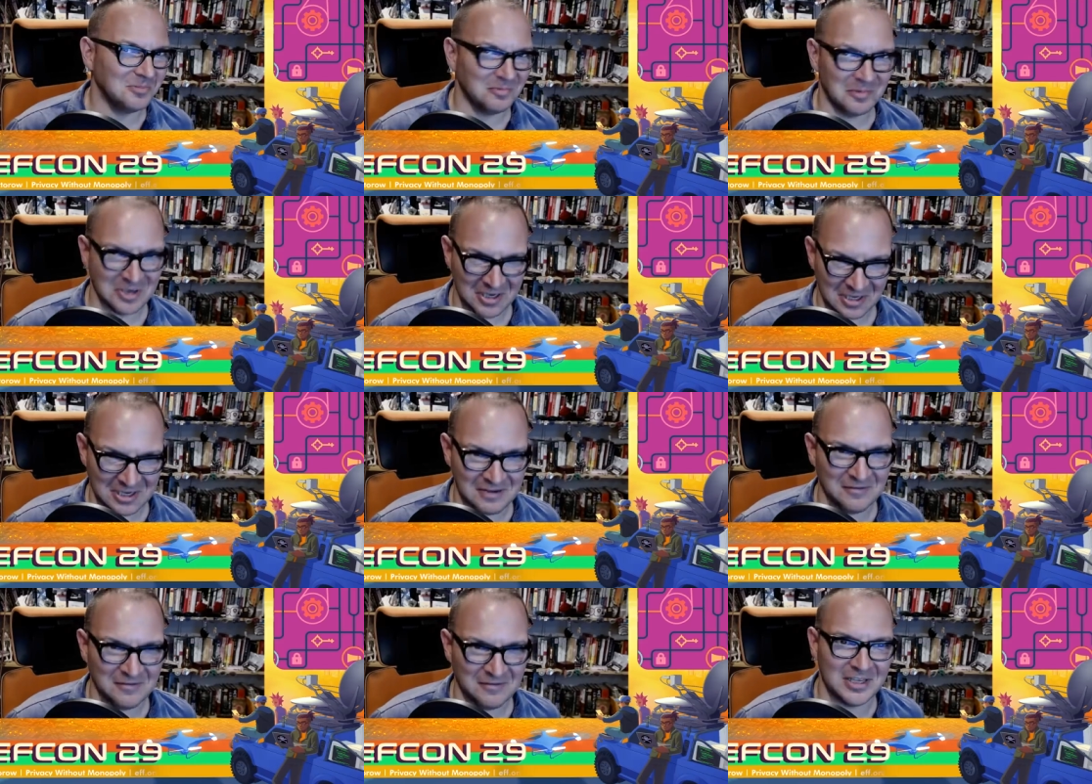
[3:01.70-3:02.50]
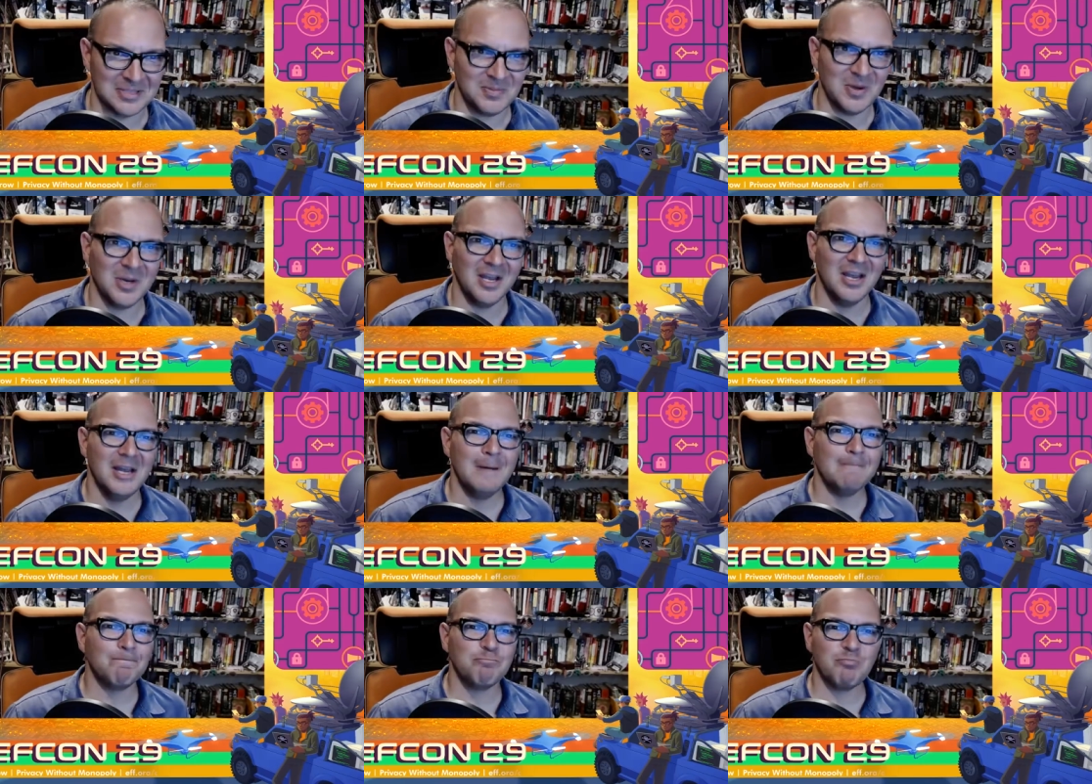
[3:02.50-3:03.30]
when you leave Facebook,
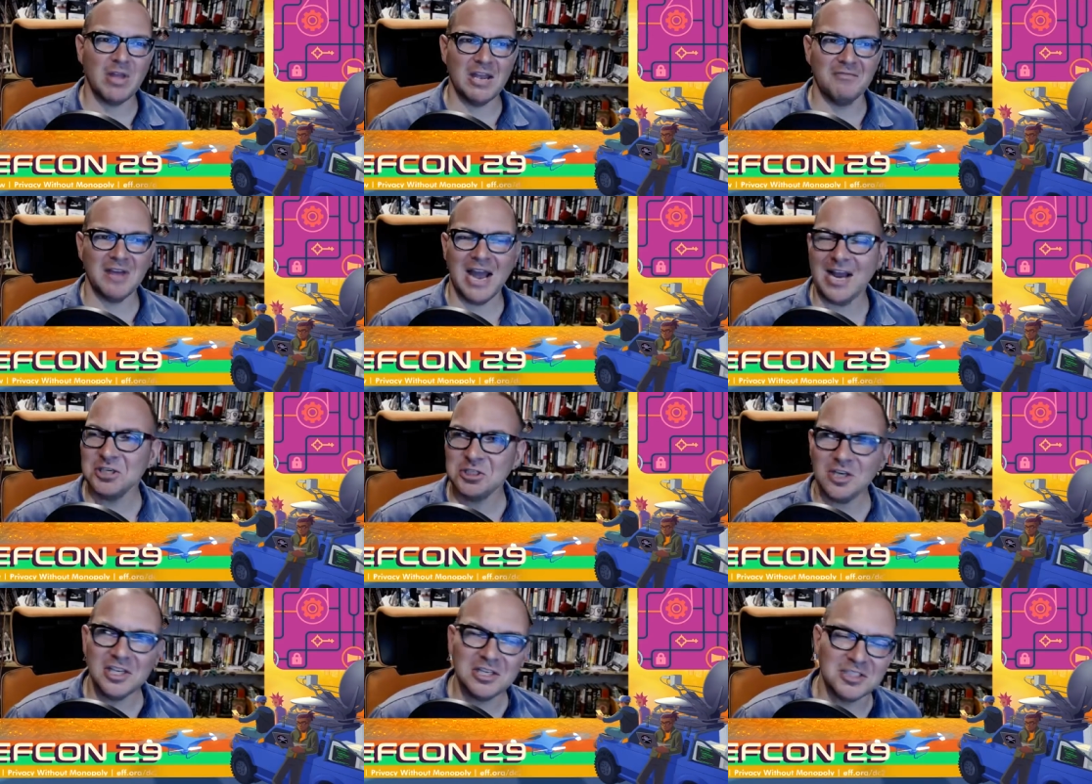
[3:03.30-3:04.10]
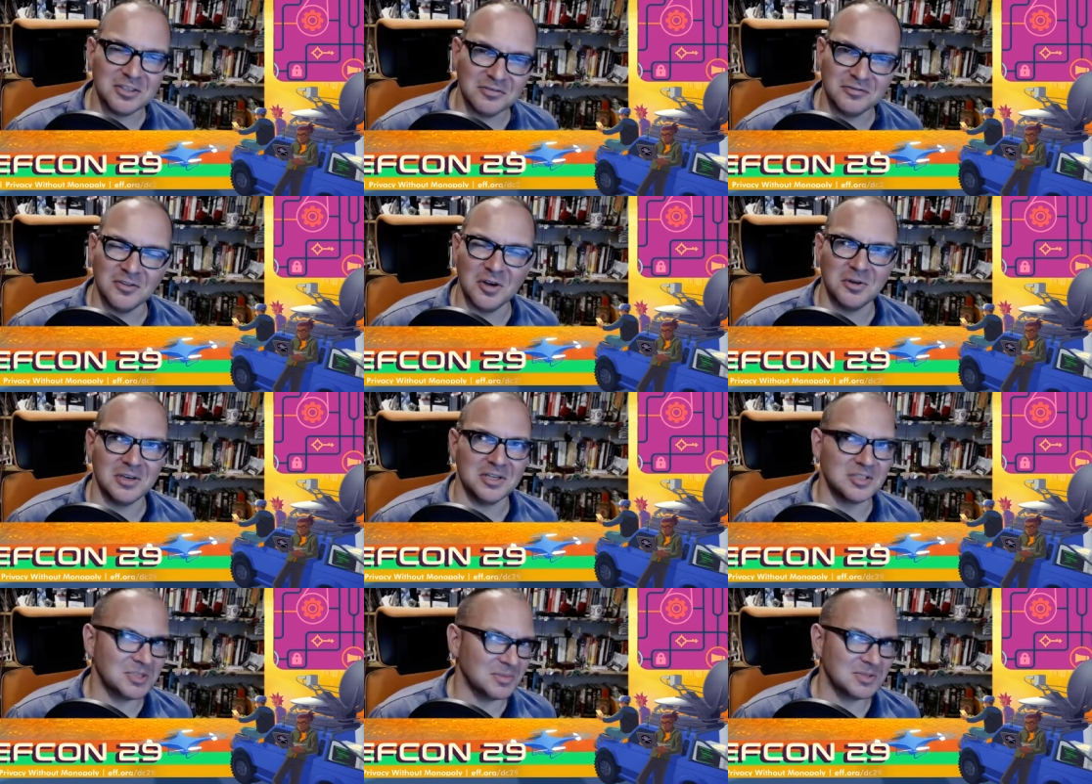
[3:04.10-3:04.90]
they've actually
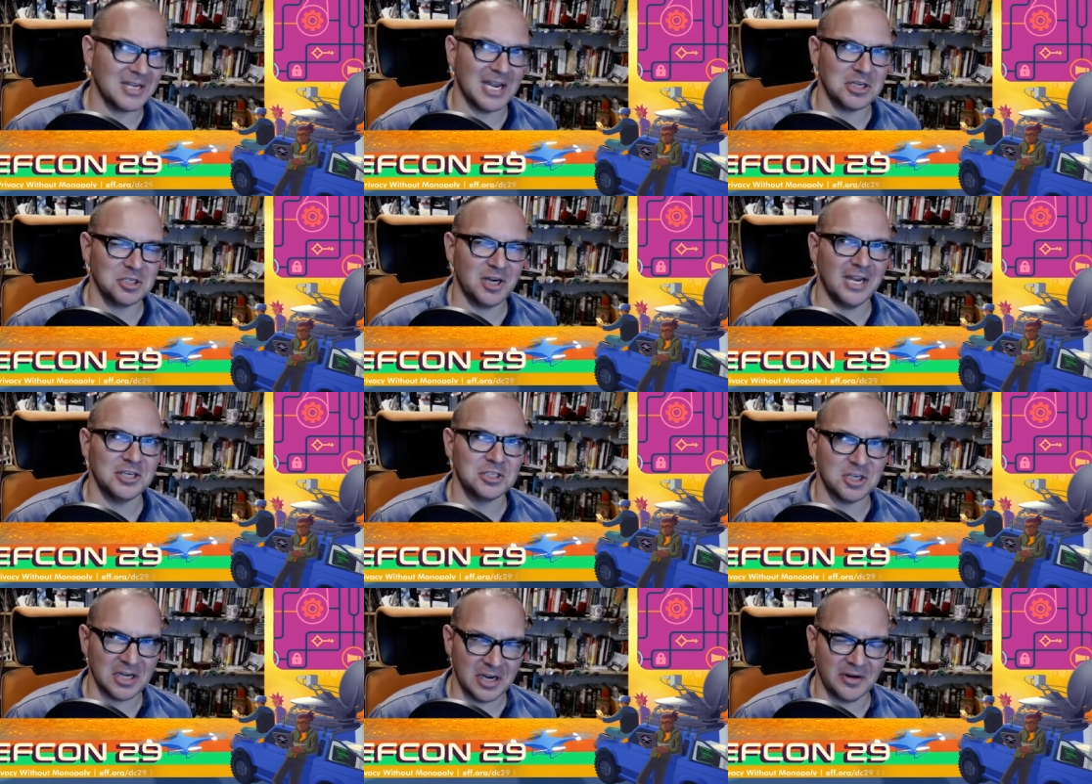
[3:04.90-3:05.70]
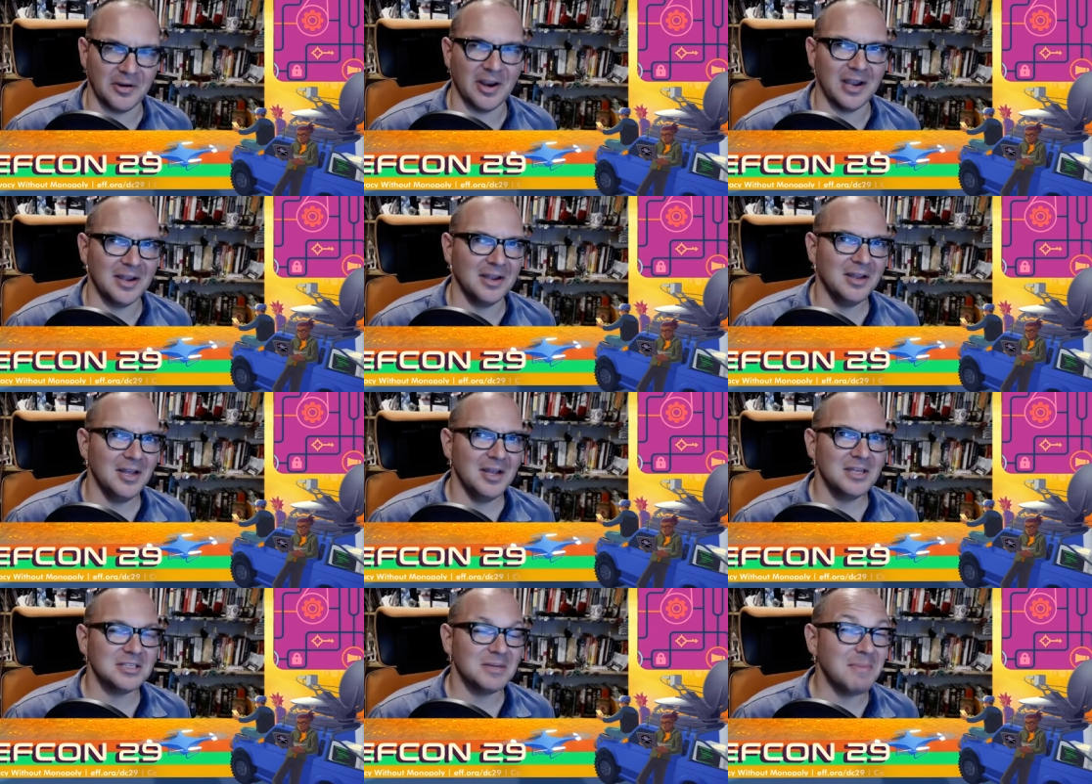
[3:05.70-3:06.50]
devoted substantial engineering
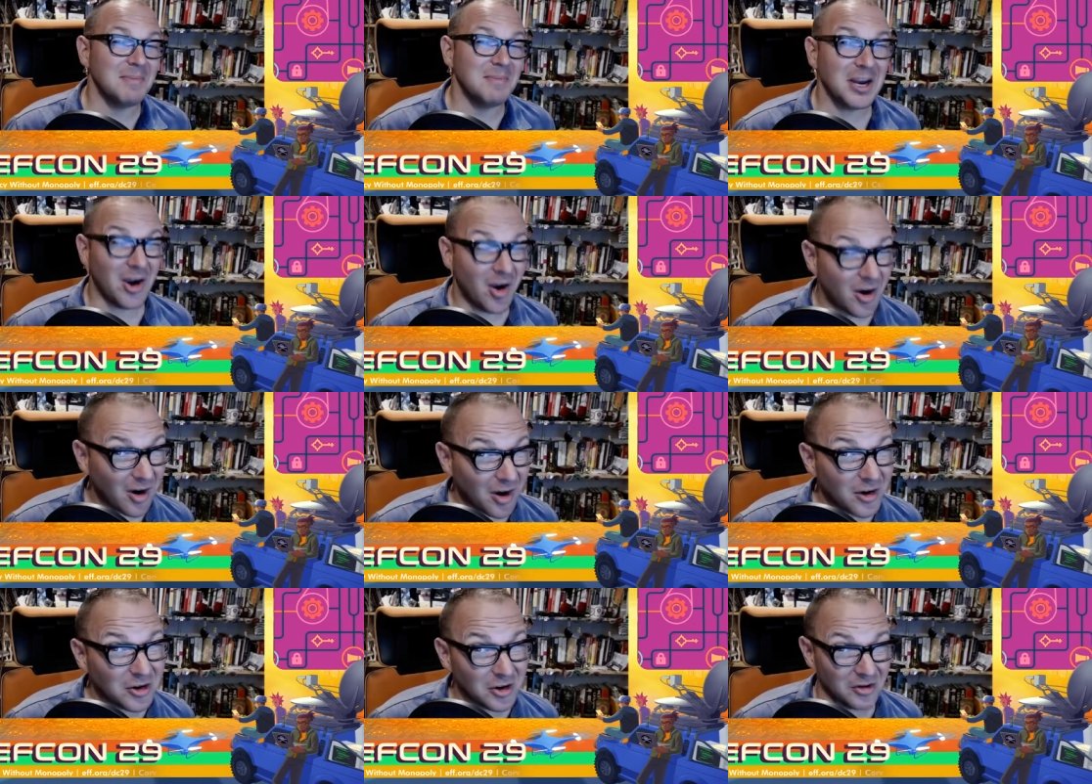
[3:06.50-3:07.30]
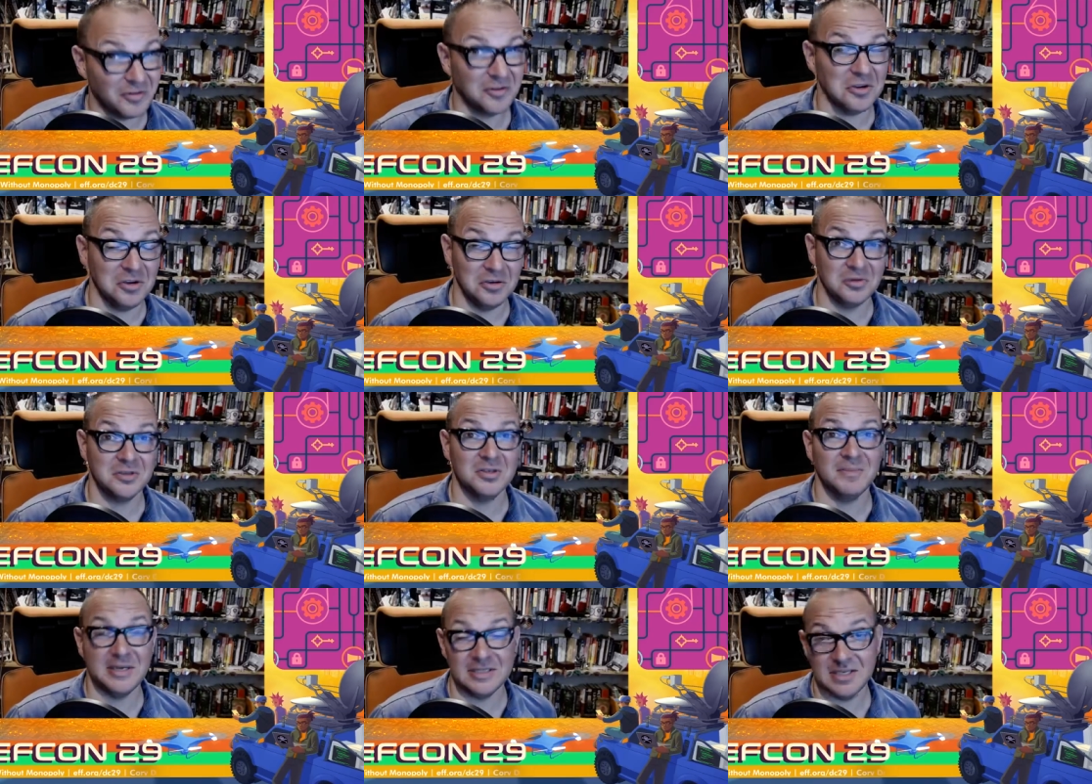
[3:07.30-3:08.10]
to make it harder for you
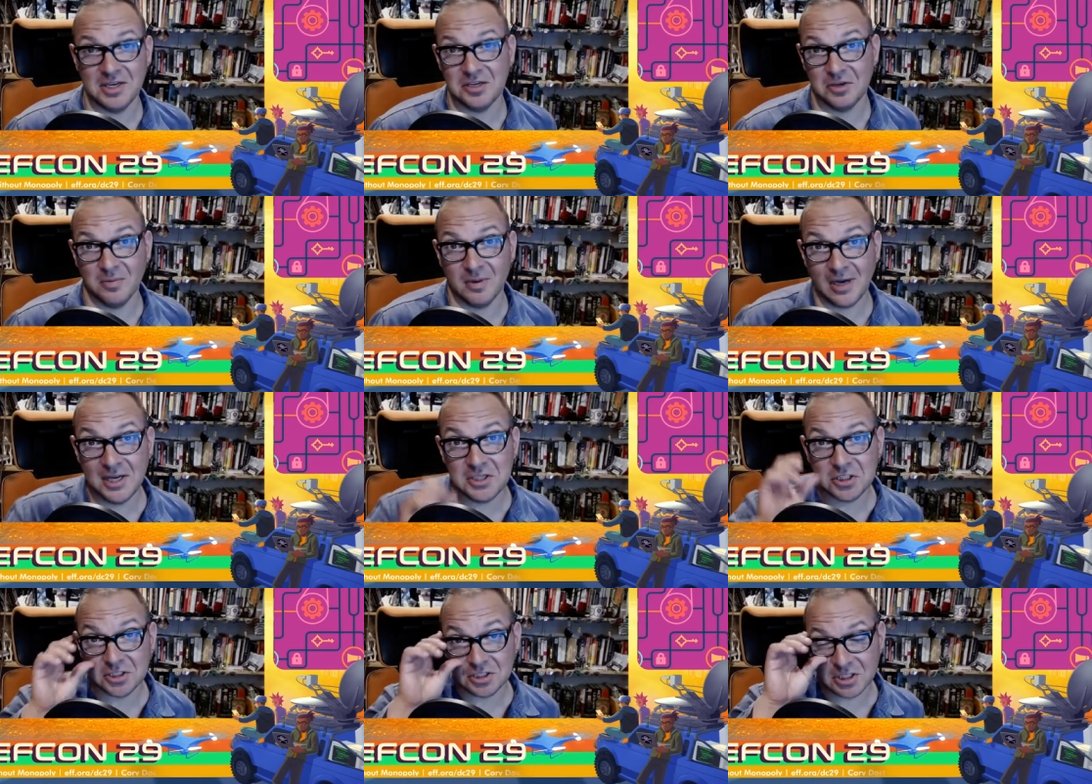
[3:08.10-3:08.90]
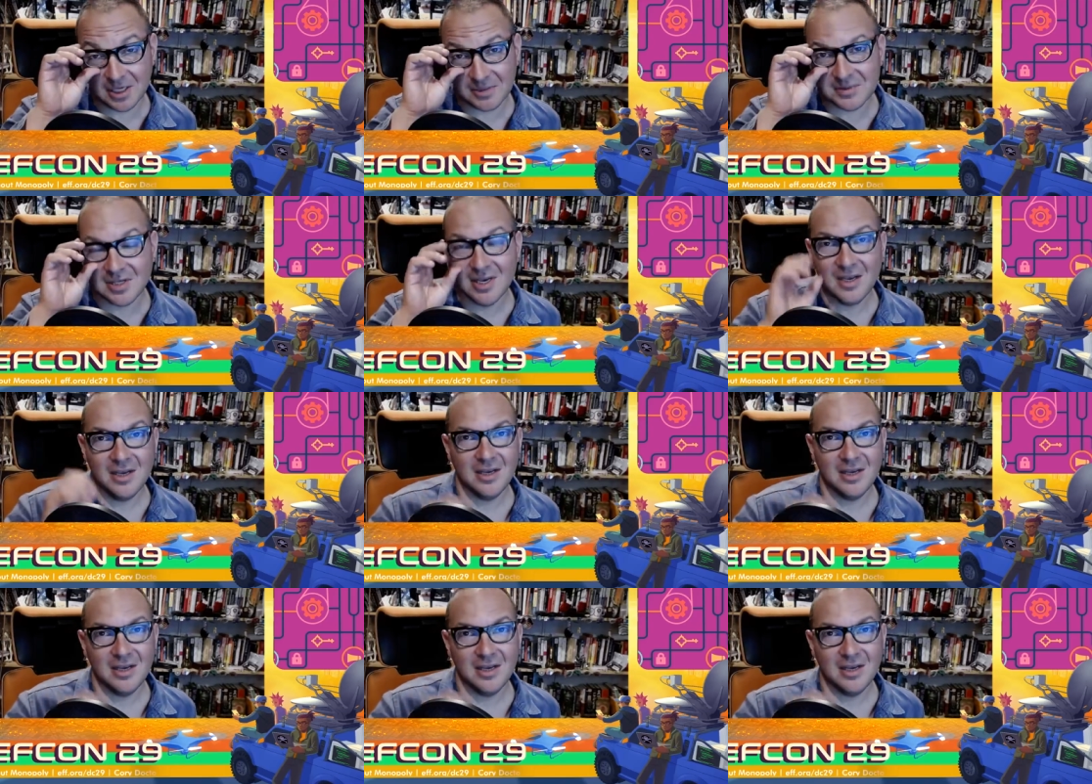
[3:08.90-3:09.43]
to maintain your relationships